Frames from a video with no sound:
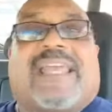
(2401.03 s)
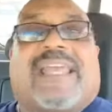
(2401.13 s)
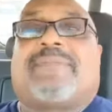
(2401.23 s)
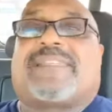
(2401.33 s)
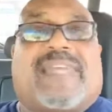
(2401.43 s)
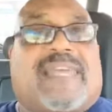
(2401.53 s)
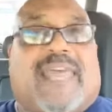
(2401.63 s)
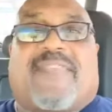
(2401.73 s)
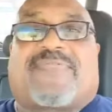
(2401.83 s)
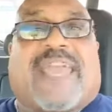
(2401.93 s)
Keep seeing
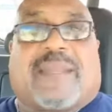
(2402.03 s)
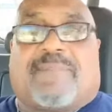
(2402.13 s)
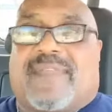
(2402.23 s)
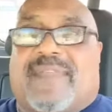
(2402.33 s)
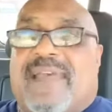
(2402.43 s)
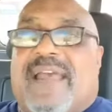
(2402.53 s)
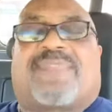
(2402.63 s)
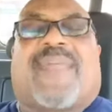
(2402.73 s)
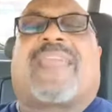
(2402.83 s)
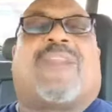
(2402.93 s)
it and thanking Him.
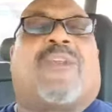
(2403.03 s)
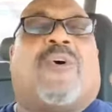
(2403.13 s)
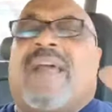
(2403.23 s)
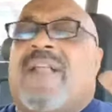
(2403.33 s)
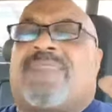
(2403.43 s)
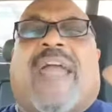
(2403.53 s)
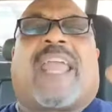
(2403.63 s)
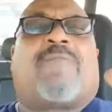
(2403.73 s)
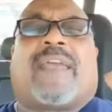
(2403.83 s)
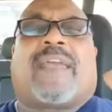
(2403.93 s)
Thank you, Lord. Thank
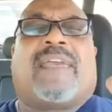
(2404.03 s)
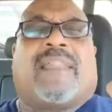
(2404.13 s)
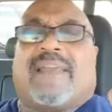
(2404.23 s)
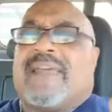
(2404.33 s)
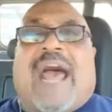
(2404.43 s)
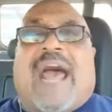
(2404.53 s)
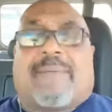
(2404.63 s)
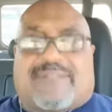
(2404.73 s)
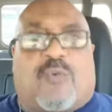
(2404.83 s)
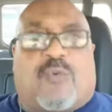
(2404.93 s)
you for my healing.
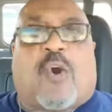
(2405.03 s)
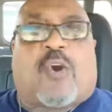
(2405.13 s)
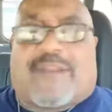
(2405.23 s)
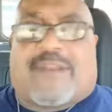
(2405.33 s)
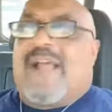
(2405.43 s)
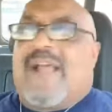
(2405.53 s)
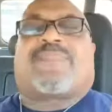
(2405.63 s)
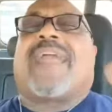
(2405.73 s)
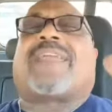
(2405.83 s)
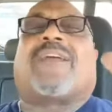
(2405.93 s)
I'm still working on it.
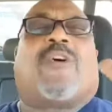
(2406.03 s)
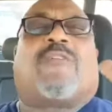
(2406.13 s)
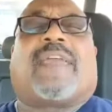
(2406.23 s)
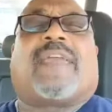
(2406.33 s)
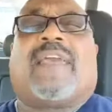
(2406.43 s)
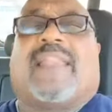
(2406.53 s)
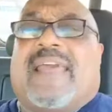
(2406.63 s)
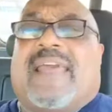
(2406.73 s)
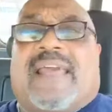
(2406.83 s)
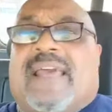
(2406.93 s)
Thank you, Lord, for my healing.
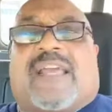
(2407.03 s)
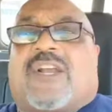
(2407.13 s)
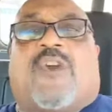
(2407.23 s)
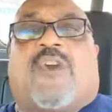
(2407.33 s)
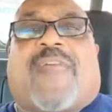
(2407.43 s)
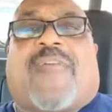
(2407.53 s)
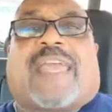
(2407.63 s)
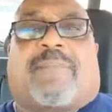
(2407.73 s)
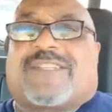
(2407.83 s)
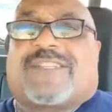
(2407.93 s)
Because you thank
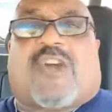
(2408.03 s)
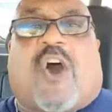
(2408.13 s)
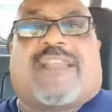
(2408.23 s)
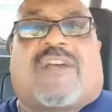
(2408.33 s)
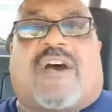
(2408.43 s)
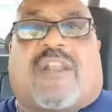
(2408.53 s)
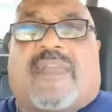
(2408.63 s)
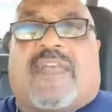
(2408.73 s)
Him, it's already done.